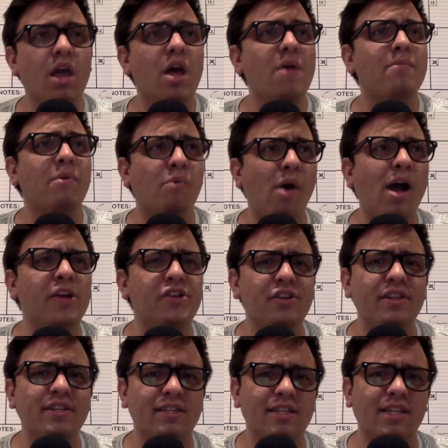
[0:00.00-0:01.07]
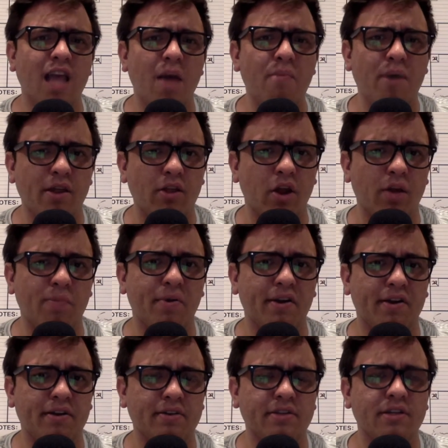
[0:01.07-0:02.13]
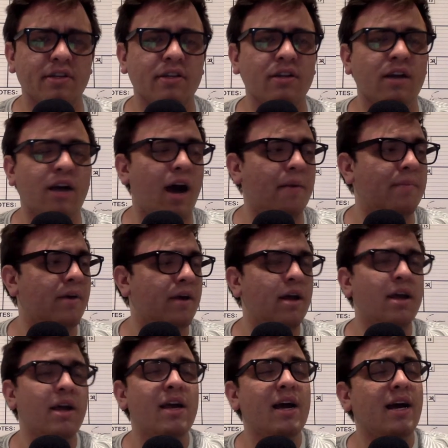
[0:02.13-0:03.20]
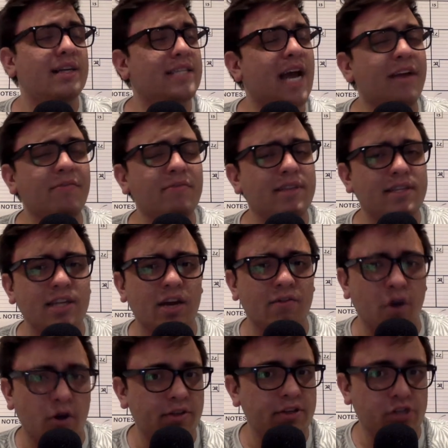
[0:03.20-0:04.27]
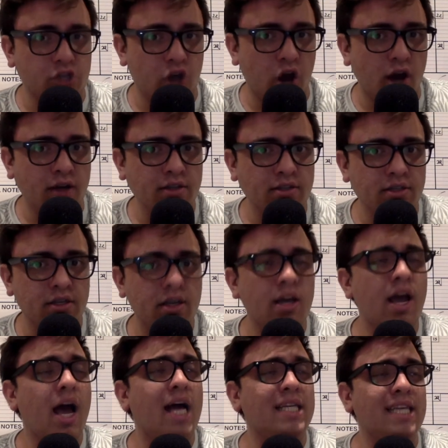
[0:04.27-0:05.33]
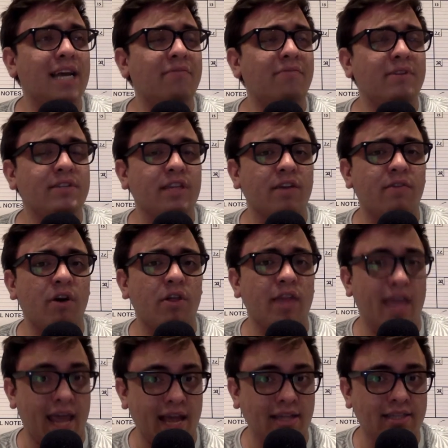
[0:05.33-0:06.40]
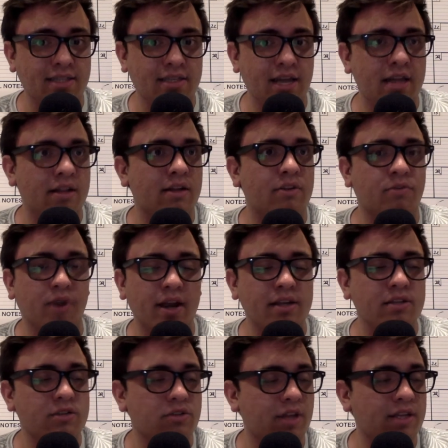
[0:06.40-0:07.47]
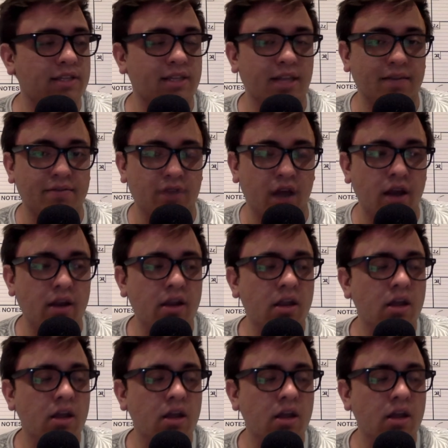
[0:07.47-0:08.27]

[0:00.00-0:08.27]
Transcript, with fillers: but why should you listen to Tom Petty and the Heartbreakers? Um, aside from listening up all the songs, aside from listening up all the hits and the great things that they've done,